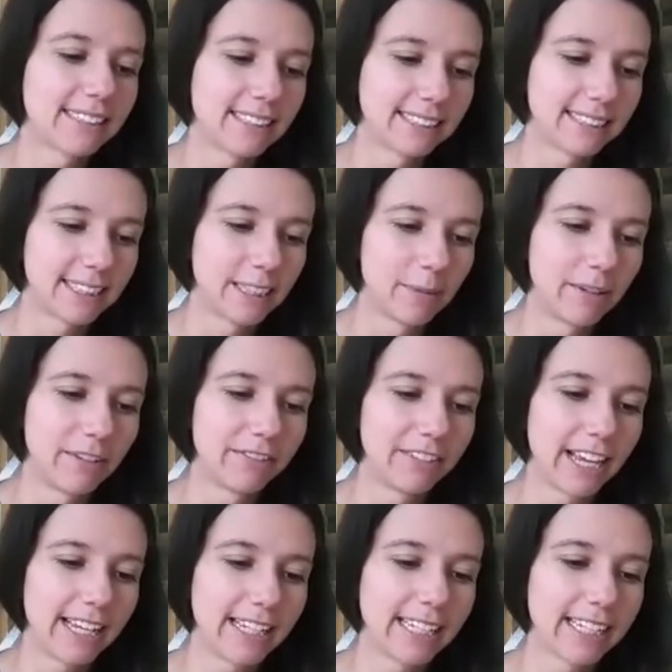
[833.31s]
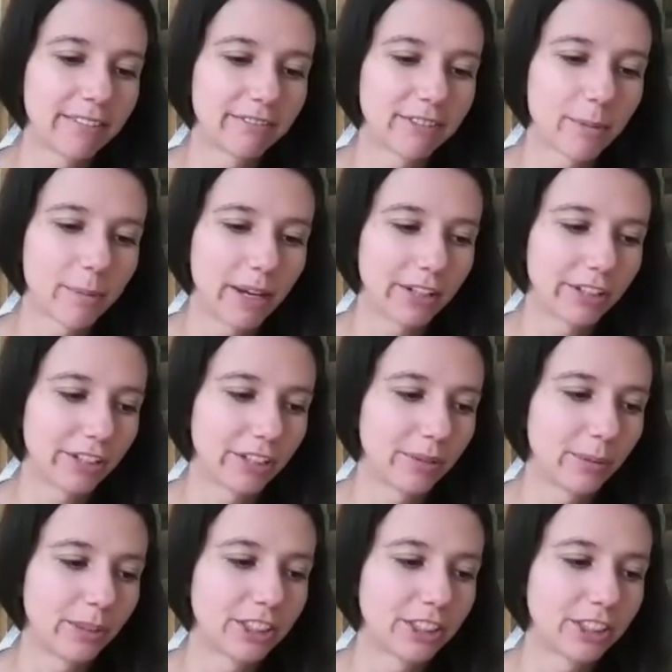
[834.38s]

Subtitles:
system of gaining information